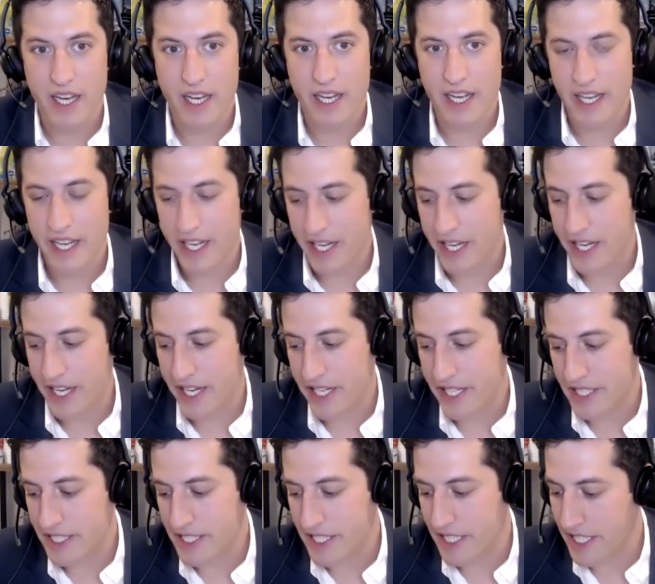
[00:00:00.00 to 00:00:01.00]

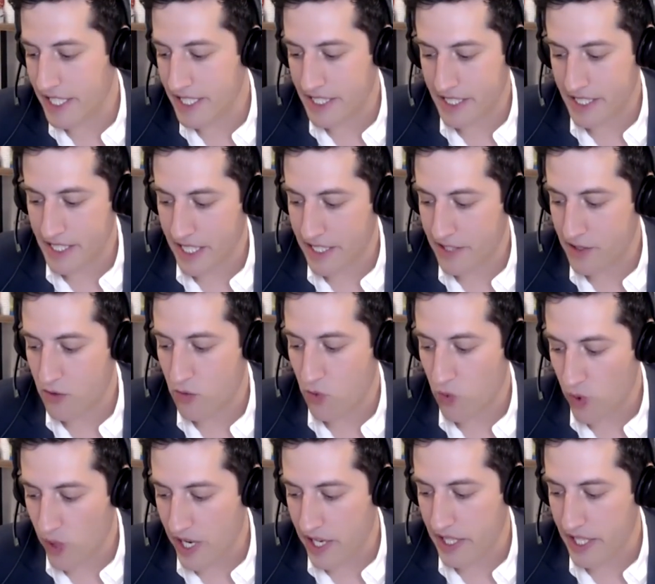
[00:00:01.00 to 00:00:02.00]
And it's
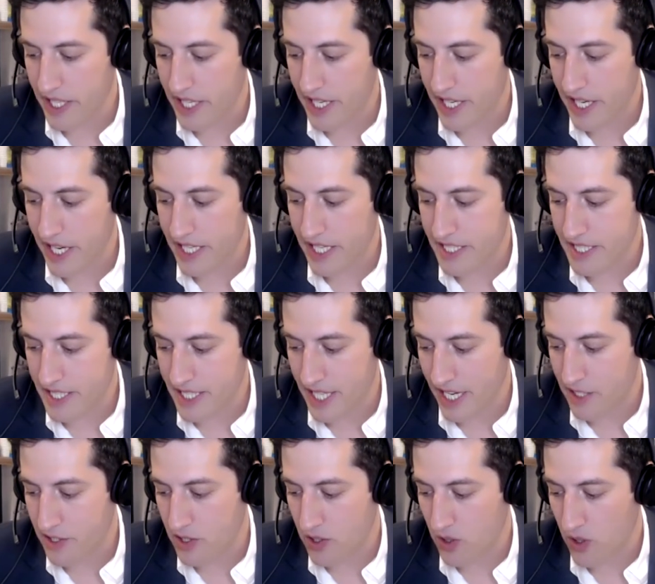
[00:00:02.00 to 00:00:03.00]
really
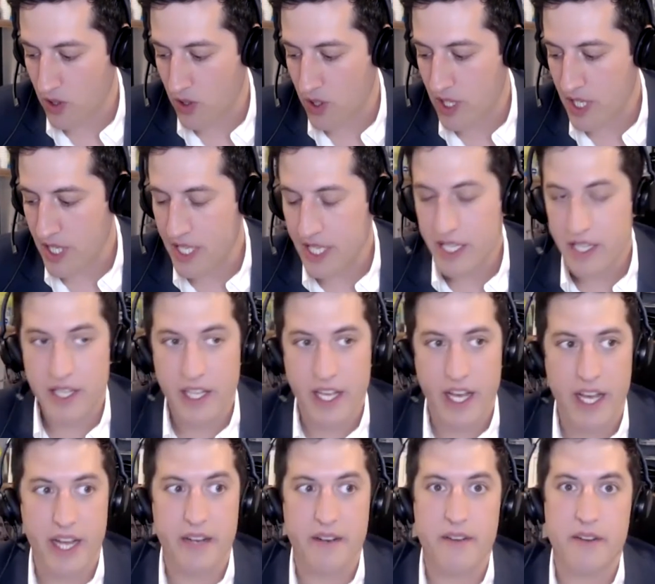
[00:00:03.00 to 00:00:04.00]
essential
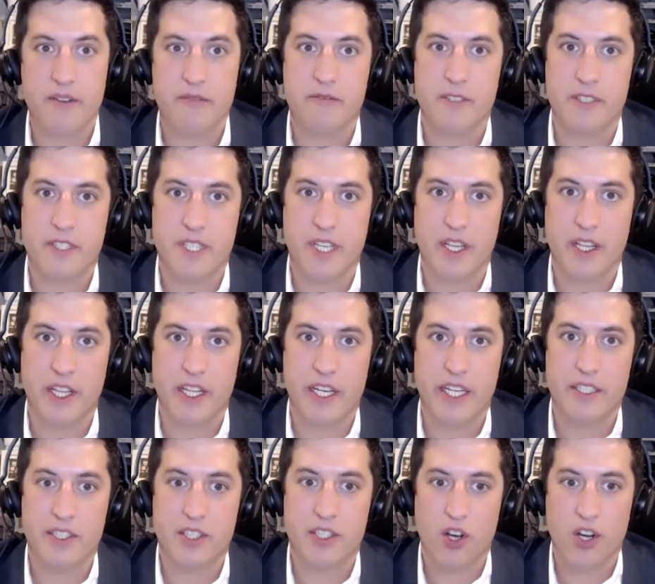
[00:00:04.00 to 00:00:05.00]
that
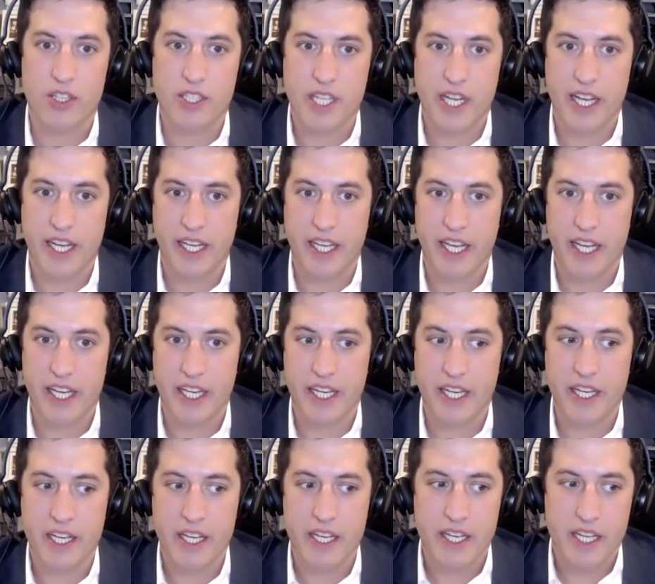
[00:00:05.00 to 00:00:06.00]
facilities are taking
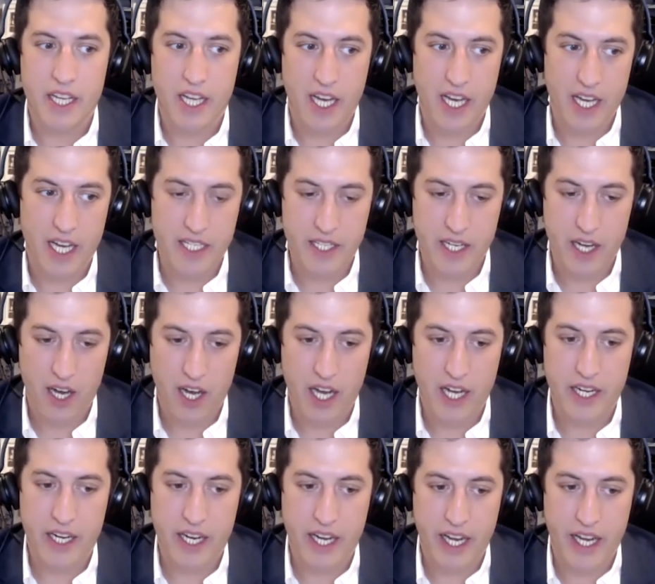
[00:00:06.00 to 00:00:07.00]

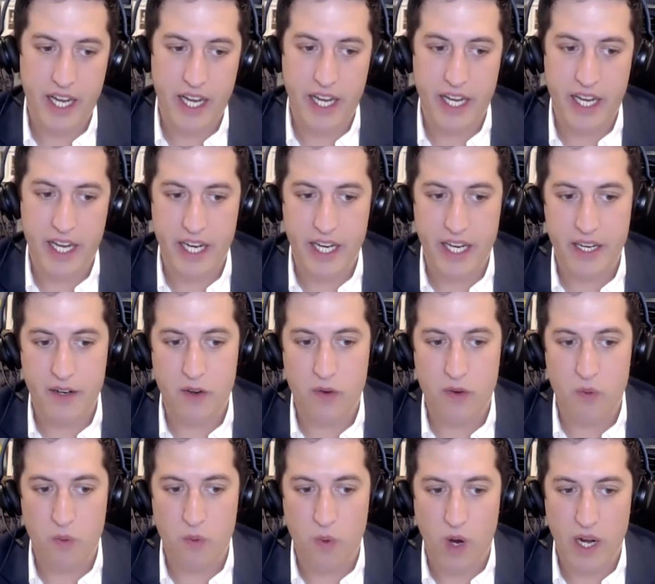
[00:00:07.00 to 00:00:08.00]
not a
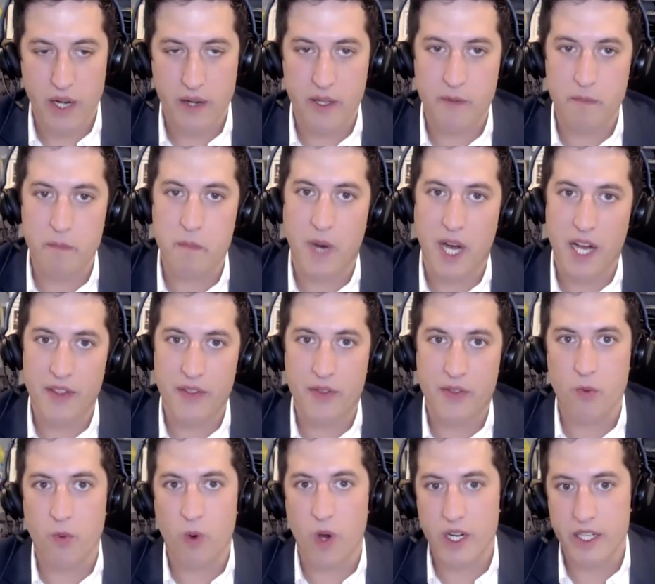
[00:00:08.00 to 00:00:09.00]
1 month,
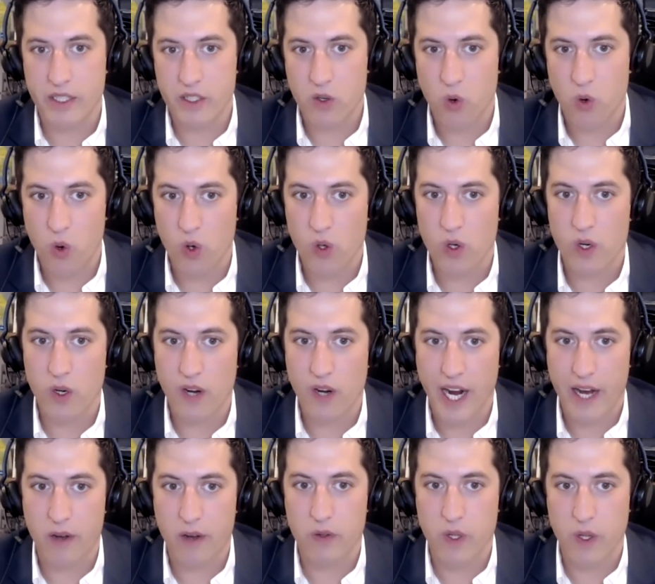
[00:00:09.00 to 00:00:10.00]
1 quarter
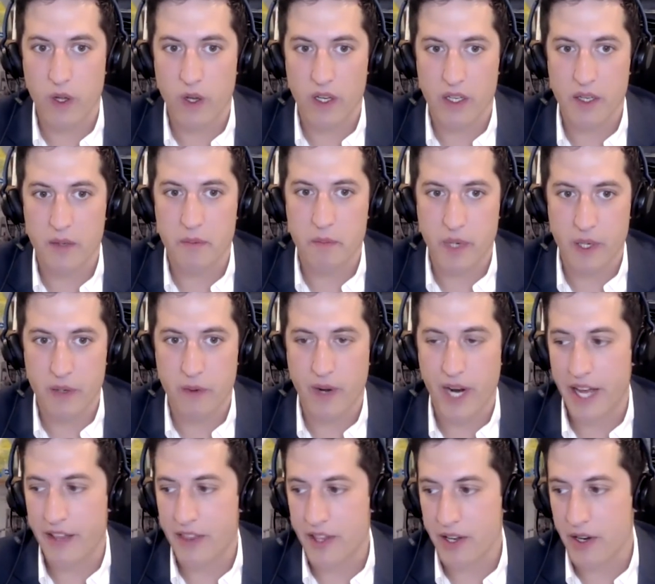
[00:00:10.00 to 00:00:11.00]
outlook, but
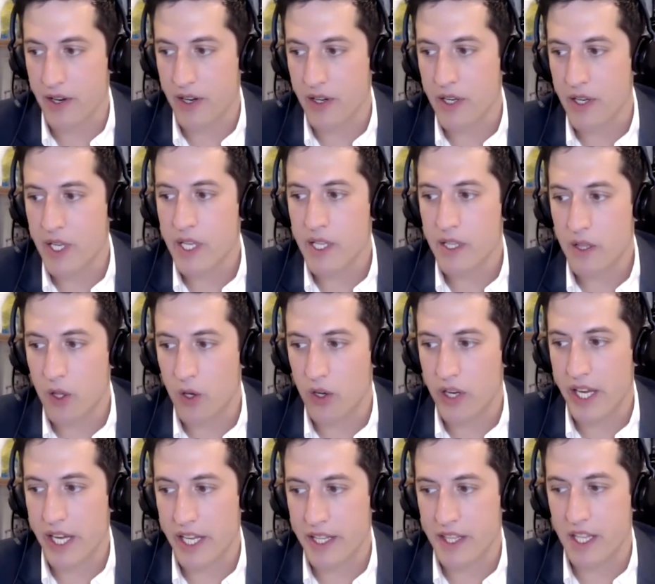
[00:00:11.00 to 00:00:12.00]
rather
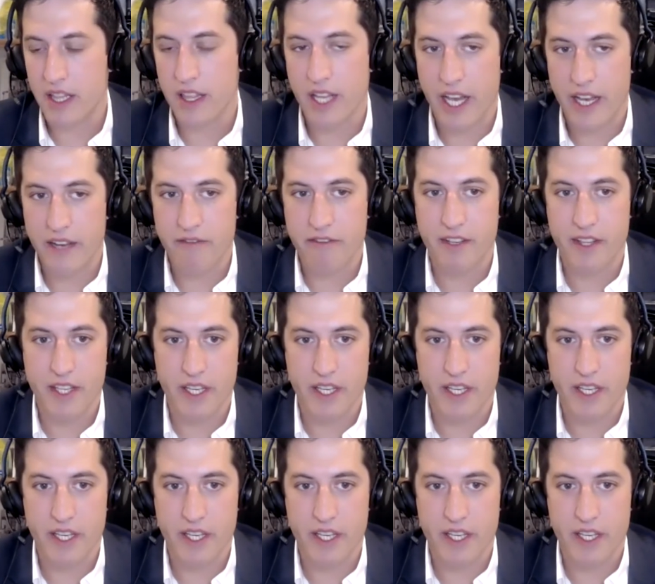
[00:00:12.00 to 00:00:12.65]
looking at the life of the